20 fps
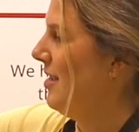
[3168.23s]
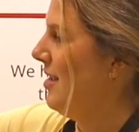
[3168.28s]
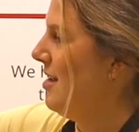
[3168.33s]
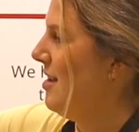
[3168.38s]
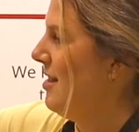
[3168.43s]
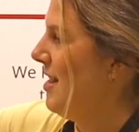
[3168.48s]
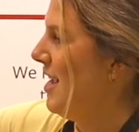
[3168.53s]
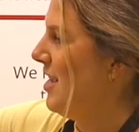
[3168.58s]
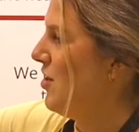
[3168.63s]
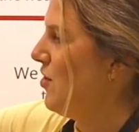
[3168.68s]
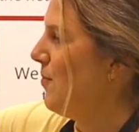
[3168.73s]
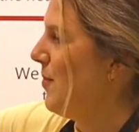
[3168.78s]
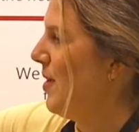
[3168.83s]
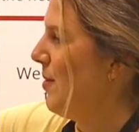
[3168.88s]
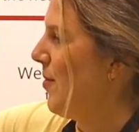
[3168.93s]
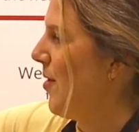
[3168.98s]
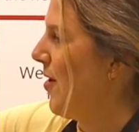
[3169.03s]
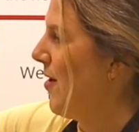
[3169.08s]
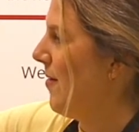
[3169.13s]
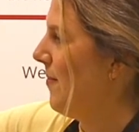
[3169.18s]
Thank you,
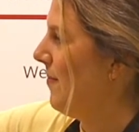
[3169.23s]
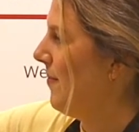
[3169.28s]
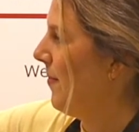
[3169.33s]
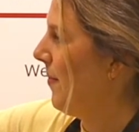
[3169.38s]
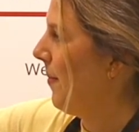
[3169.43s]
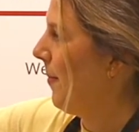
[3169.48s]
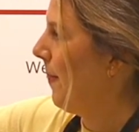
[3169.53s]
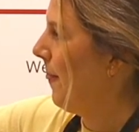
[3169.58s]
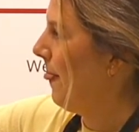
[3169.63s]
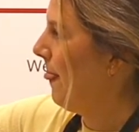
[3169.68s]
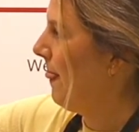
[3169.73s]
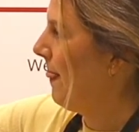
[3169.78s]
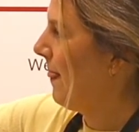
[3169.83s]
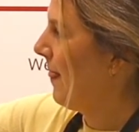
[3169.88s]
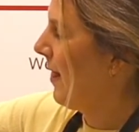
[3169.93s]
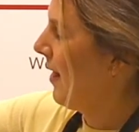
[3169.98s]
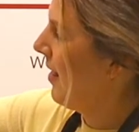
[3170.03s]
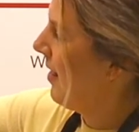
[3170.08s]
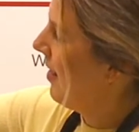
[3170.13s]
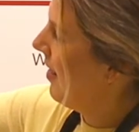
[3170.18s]
Meemaw. All
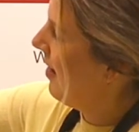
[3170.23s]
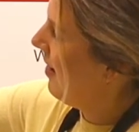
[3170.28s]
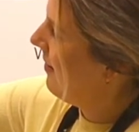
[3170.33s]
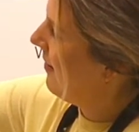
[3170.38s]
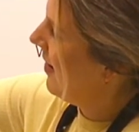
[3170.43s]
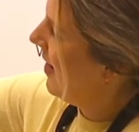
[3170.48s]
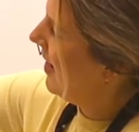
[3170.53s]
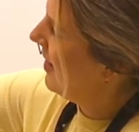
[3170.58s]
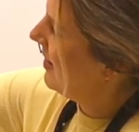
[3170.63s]
right.